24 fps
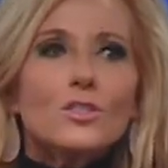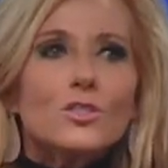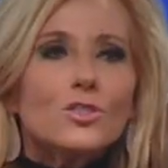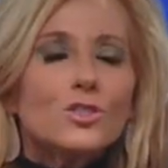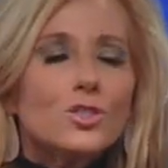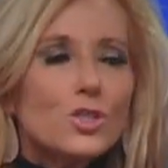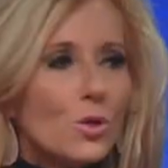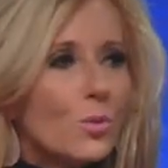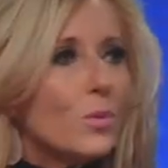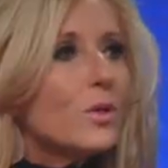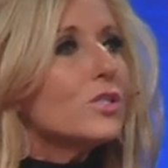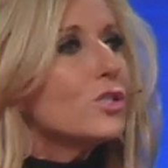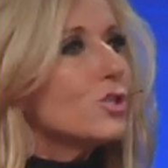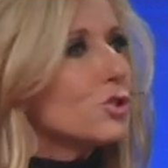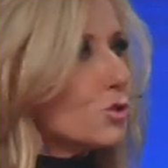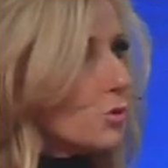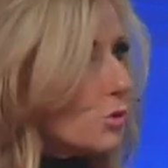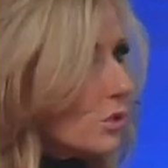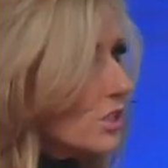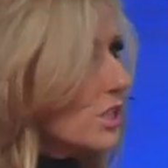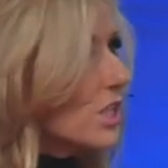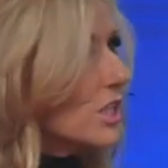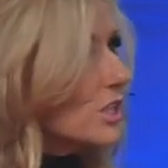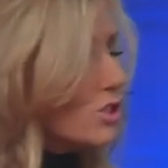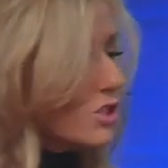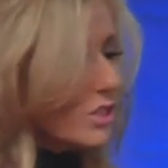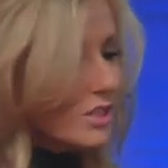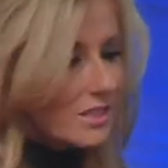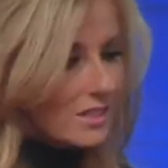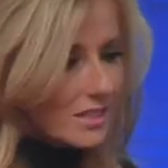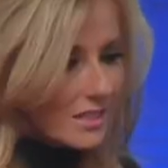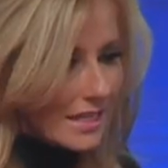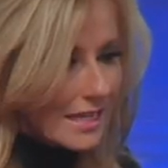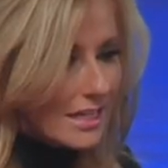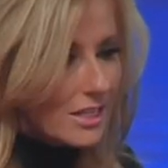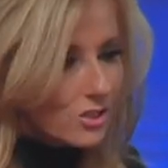Jewish tradition
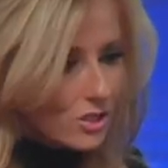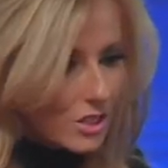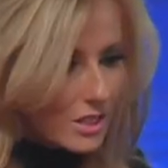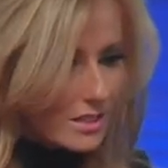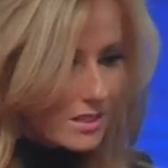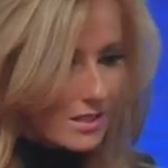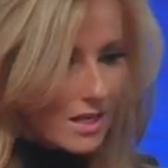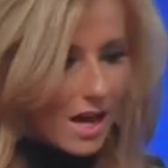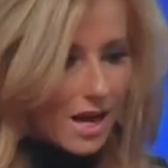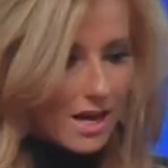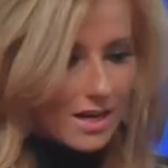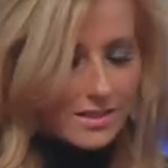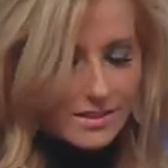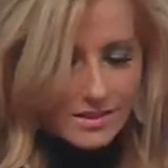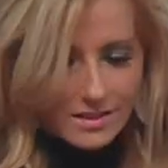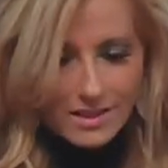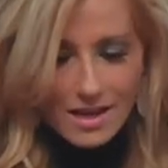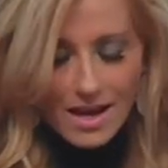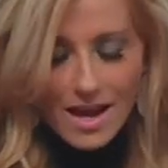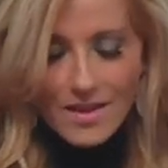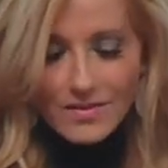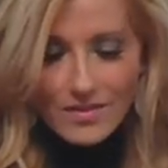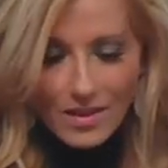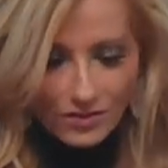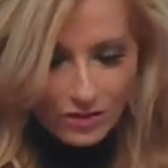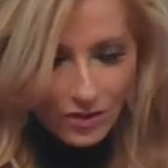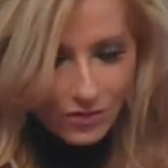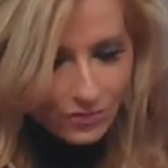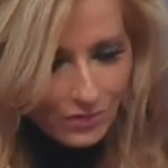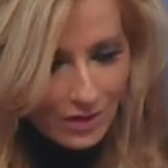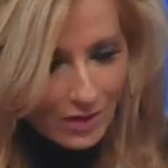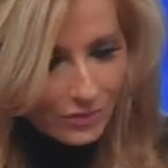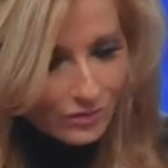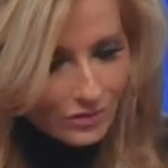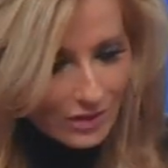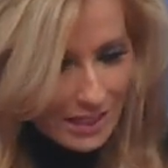teaches us that the
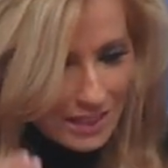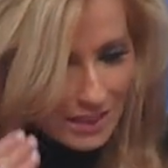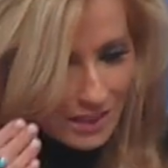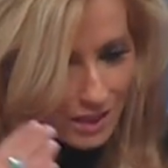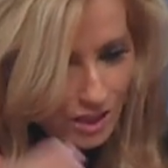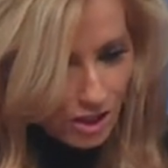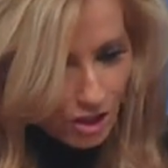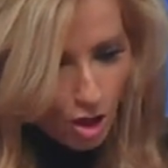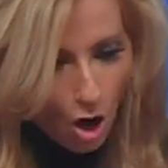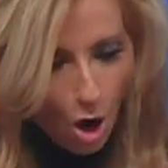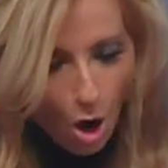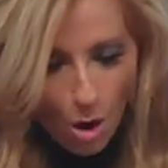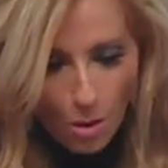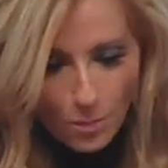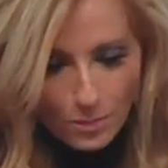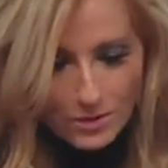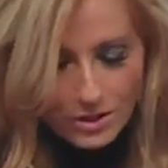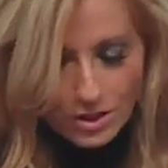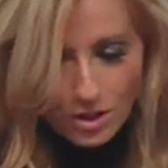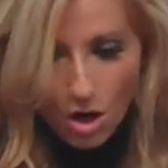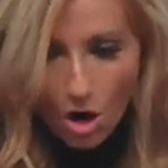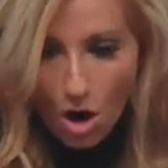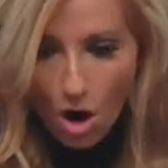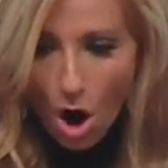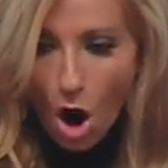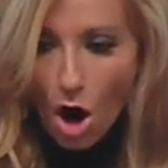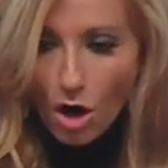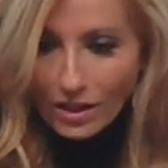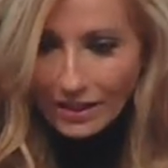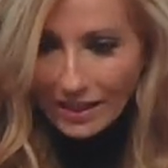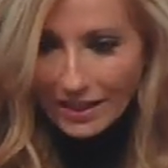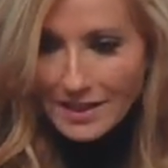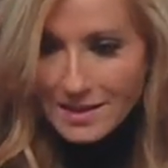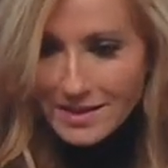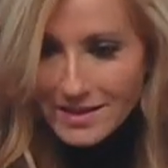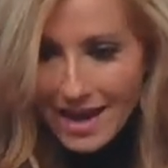15 psalms are
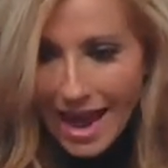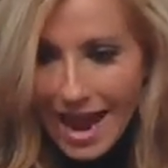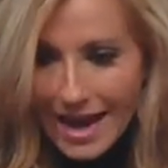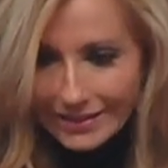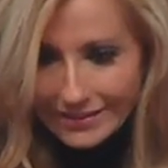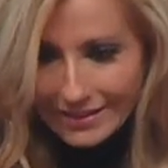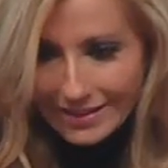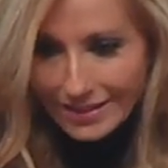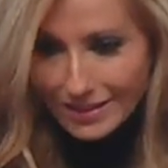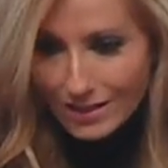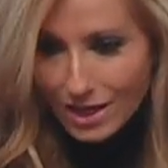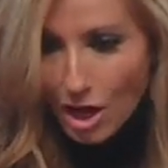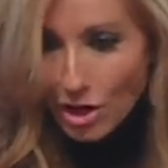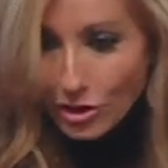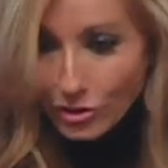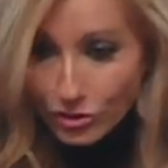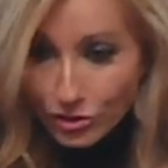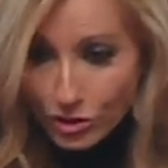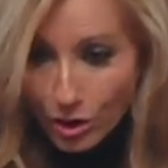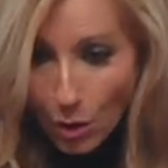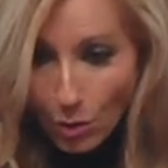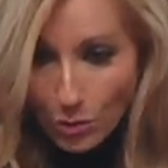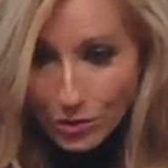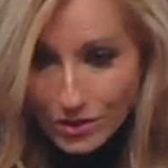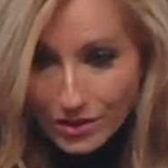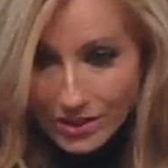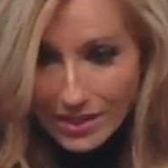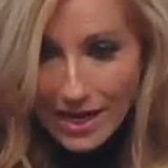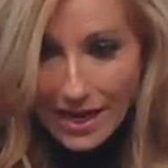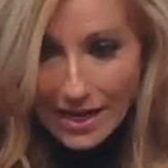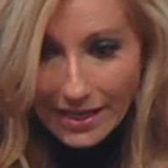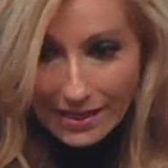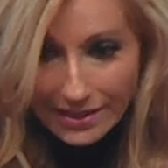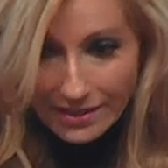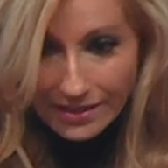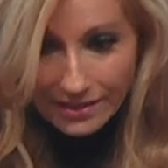connected,
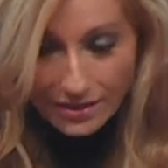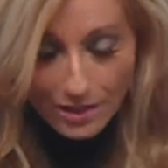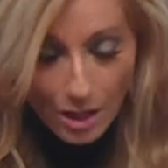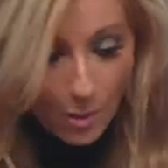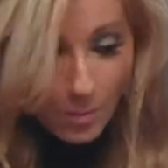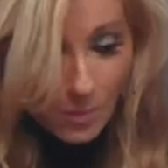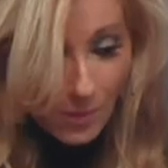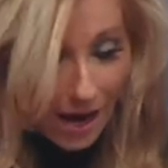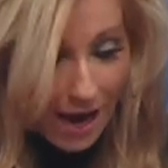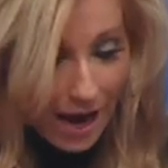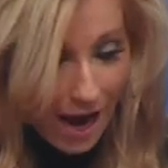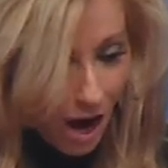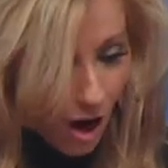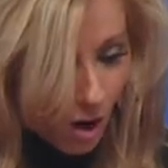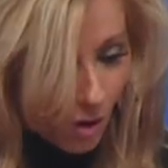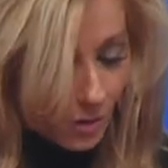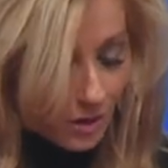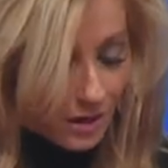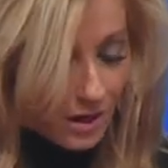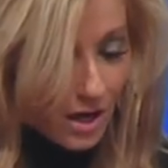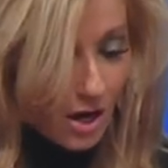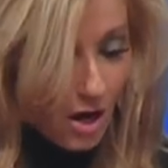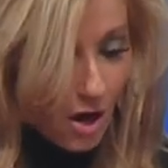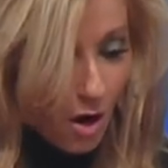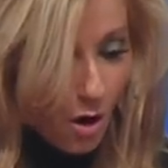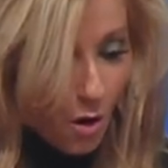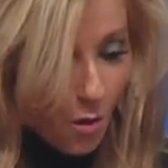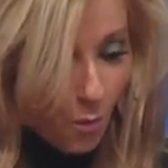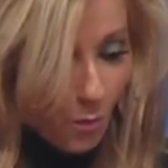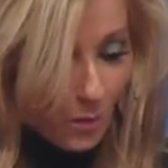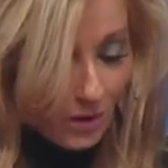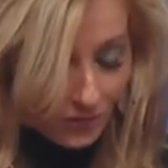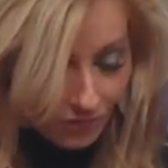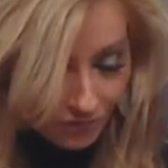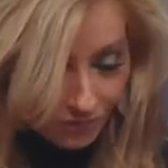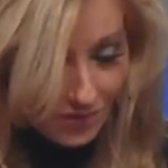associated somehow
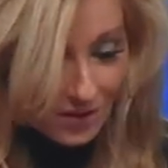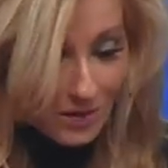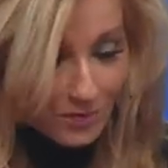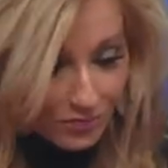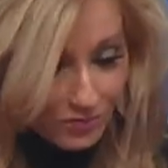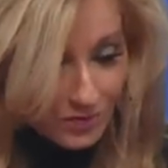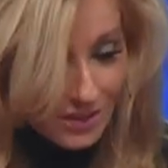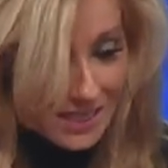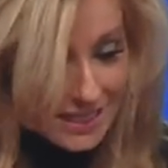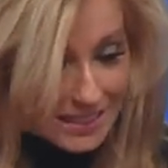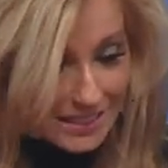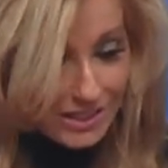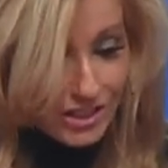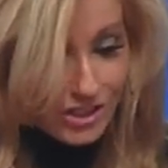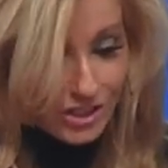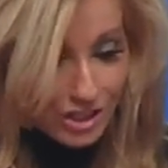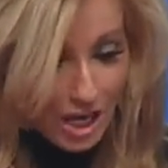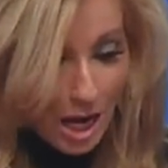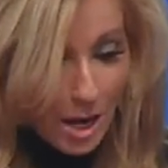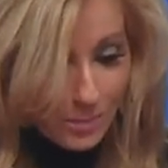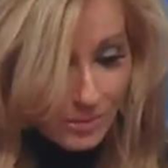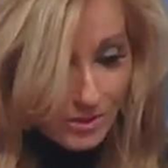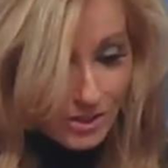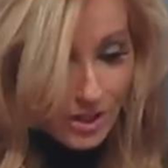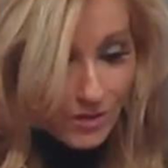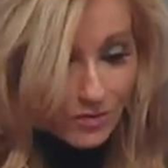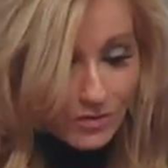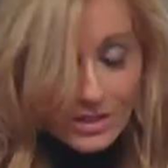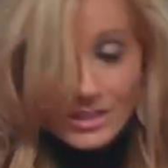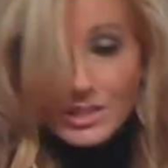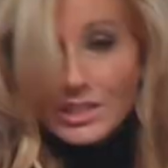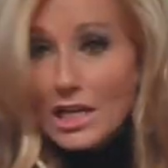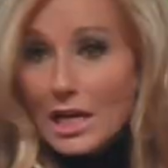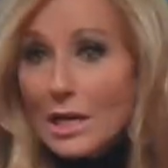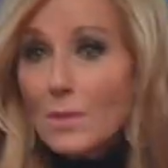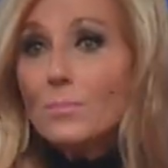with 15 steps of the
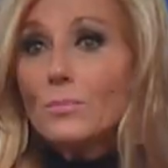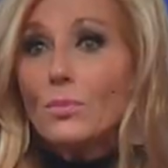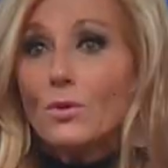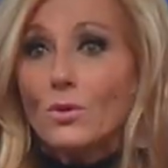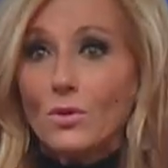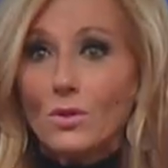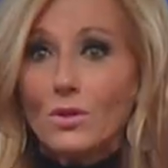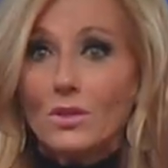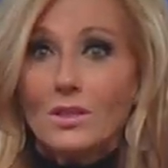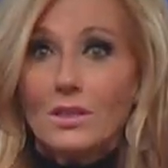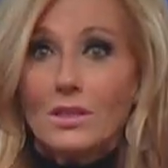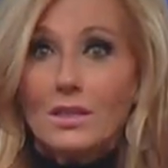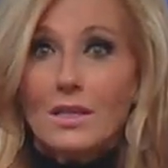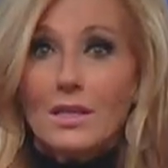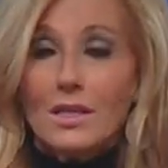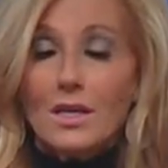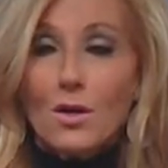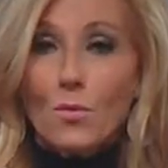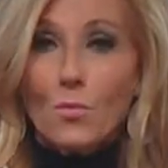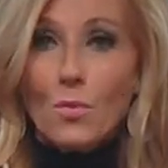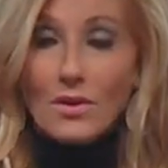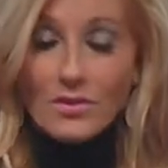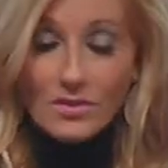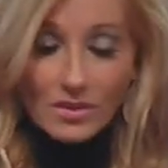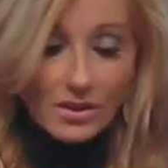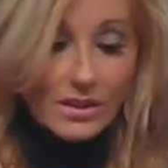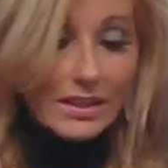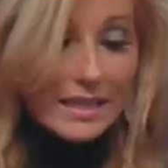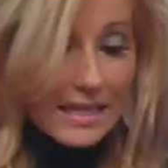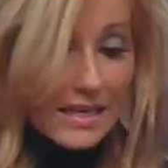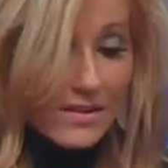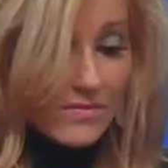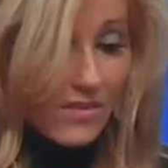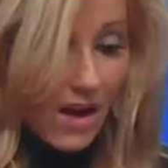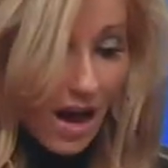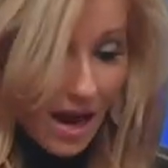temple where the
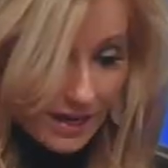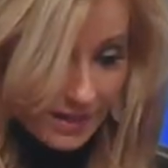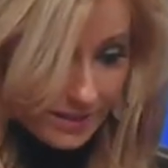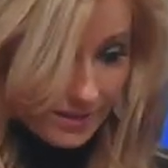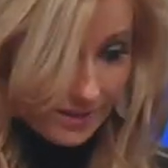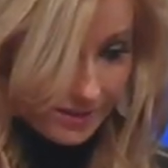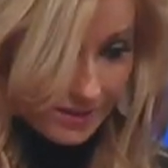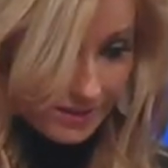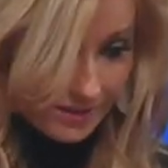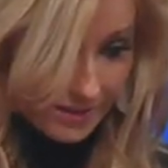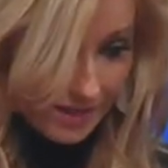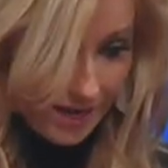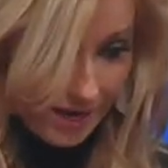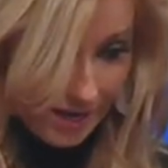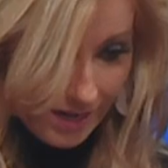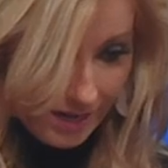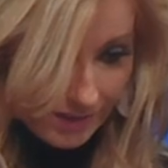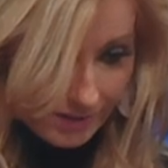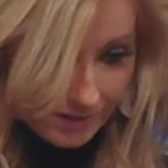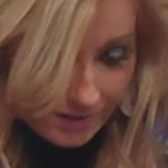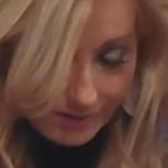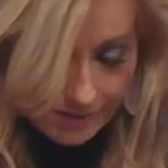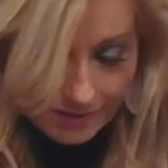Levites sang.